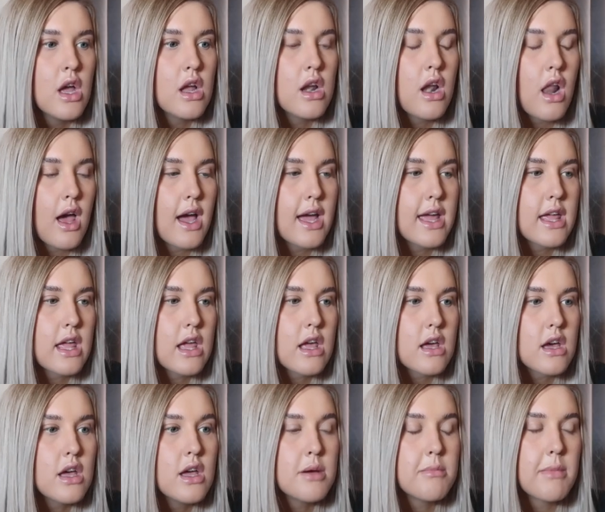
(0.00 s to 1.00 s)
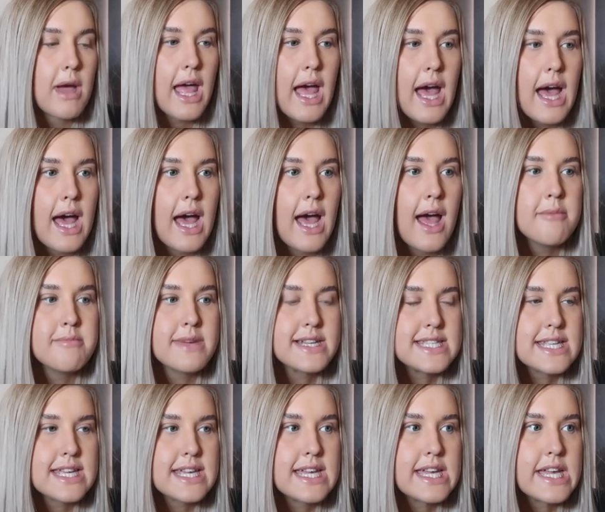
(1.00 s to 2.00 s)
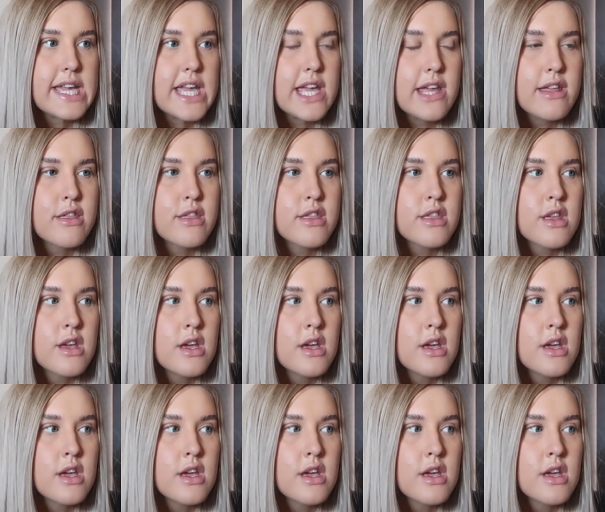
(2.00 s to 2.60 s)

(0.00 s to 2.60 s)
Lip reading: like my hair, my teeth,